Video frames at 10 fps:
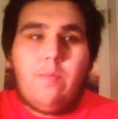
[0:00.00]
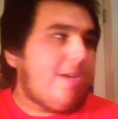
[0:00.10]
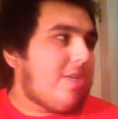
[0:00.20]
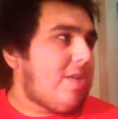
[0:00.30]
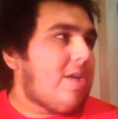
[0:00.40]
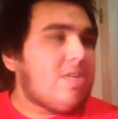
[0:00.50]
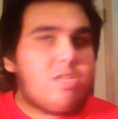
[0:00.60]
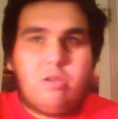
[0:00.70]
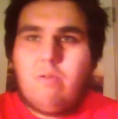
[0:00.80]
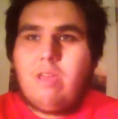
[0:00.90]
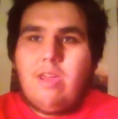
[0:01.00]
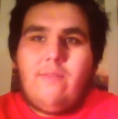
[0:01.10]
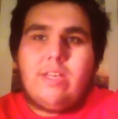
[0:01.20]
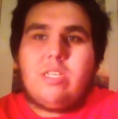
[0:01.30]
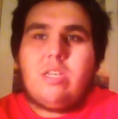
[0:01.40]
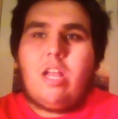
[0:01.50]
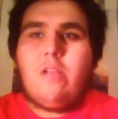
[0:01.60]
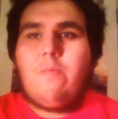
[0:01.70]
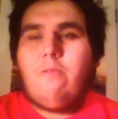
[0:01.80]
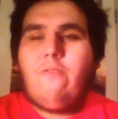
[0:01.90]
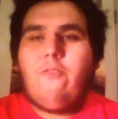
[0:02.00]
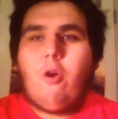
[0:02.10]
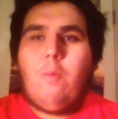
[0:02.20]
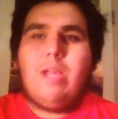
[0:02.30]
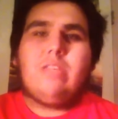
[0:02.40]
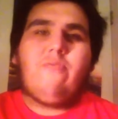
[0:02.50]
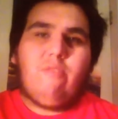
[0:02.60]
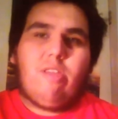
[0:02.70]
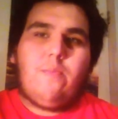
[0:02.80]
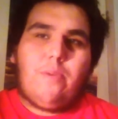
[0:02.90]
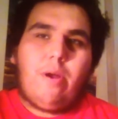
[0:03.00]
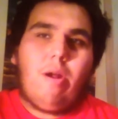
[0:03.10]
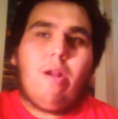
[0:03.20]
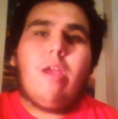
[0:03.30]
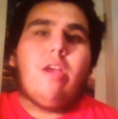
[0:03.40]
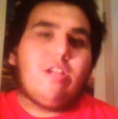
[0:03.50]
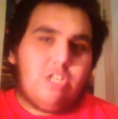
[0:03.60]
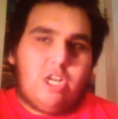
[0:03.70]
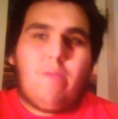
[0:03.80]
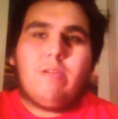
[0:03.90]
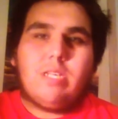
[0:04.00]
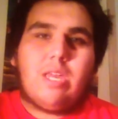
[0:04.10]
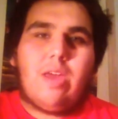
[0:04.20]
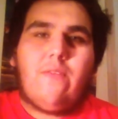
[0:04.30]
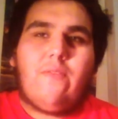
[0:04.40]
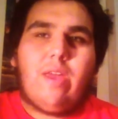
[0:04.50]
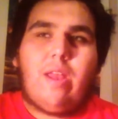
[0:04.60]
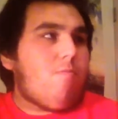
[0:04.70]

but she does do give a solid performance for the part she was given.